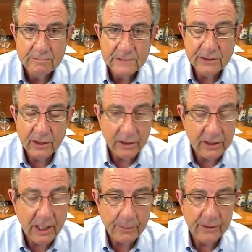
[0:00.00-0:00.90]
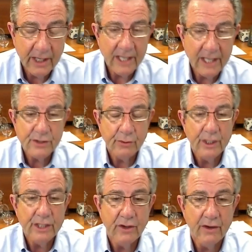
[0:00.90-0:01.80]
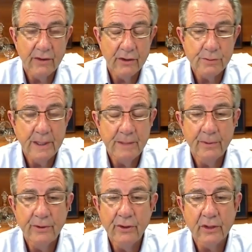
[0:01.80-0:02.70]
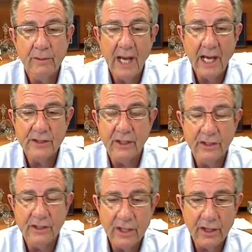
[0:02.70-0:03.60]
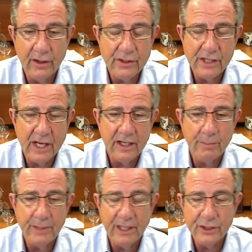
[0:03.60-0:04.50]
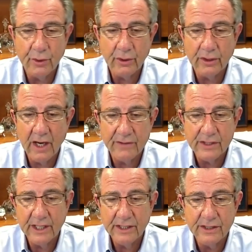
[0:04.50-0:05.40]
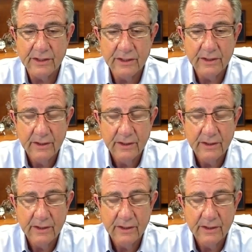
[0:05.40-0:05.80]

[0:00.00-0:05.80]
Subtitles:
It took a couple days to reach all those people, you can imagine, because none of those ended up being short conversations.